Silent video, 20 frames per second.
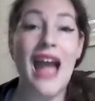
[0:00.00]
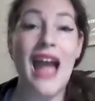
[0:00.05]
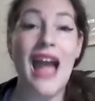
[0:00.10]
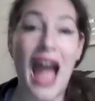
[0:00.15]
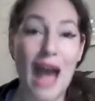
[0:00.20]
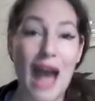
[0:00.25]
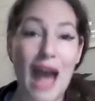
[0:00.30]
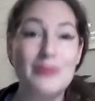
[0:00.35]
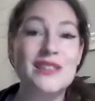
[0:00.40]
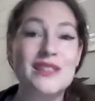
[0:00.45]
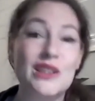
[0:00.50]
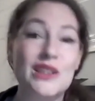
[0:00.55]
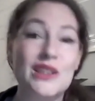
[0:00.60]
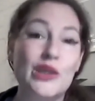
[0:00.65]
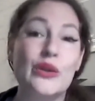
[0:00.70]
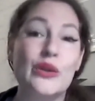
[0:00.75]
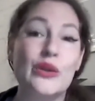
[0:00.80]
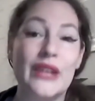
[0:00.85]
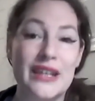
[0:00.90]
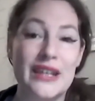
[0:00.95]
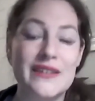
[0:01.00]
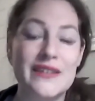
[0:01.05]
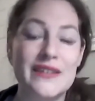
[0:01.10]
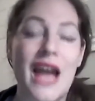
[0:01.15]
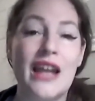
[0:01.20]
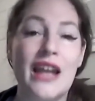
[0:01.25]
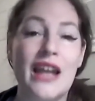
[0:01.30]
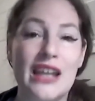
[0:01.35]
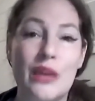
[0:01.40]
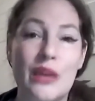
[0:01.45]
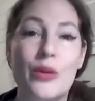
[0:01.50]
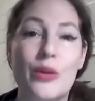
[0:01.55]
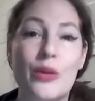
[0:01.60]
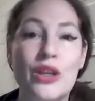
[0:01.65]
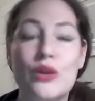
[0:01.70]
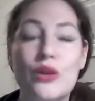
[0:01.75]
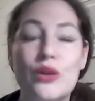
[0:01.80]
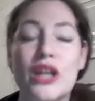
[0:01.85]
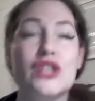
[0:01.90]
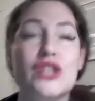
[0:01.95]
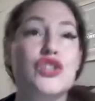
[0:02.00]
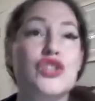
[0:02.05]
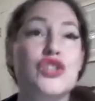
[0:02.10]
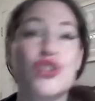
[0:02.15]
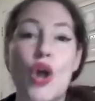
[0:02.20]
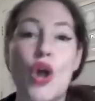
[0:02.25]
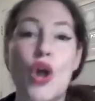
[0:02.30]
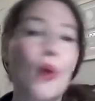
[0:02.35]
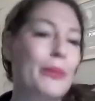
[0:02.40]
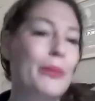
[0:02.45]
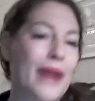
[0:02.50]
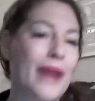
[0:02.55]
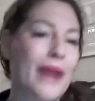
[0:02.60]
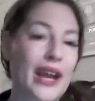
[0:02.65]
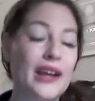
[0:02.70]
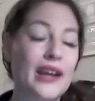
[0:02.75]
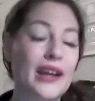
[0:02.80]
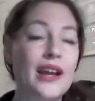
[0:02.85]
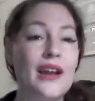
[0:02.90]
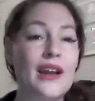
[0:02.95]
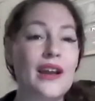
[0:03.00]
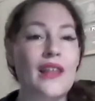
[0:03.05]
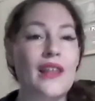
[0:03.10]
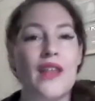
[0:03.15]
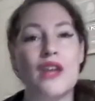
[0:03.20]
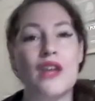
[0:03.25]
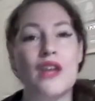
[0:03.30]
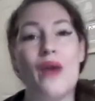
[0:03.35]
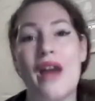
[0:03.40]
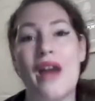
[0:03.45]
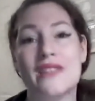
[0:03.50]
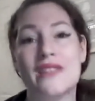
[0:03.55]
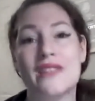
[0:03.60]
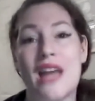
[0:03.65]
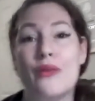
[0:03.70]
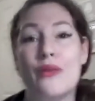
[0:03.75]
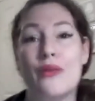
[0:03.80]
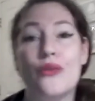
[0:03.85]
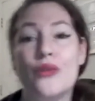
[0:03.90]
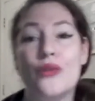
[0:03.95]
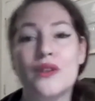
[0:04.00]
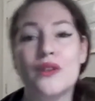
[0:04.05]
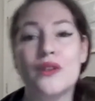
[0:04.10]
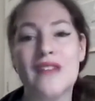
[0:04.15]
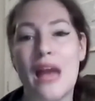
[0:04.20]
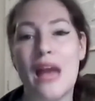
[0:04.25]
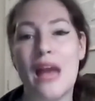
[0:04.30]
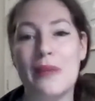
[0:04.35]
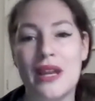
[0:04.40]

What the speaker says: Absolutely, exactly. And when you get so big that you have to have a full-time